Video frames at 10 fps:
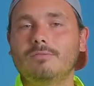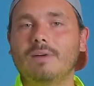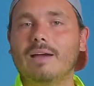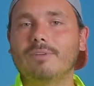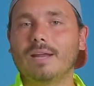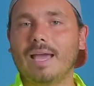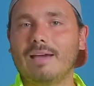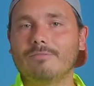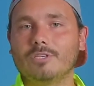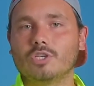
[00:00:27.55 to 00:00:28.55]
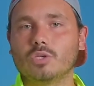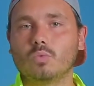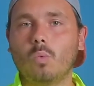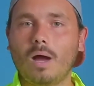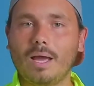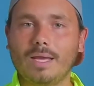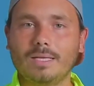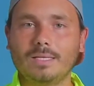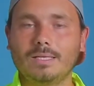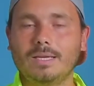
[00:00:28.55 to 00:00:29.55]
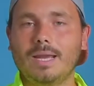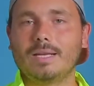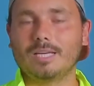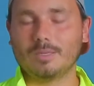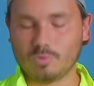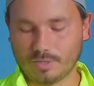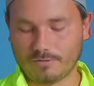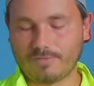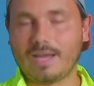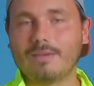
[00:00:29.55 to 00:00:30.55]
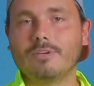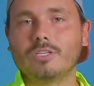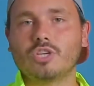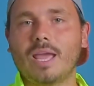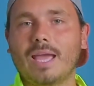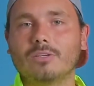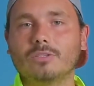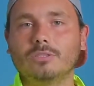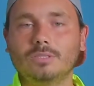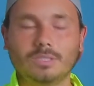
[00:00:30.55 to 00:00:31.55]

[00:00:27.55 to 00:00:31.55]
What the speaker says: 5.5 inches wide, and comes with a 5-inch handle.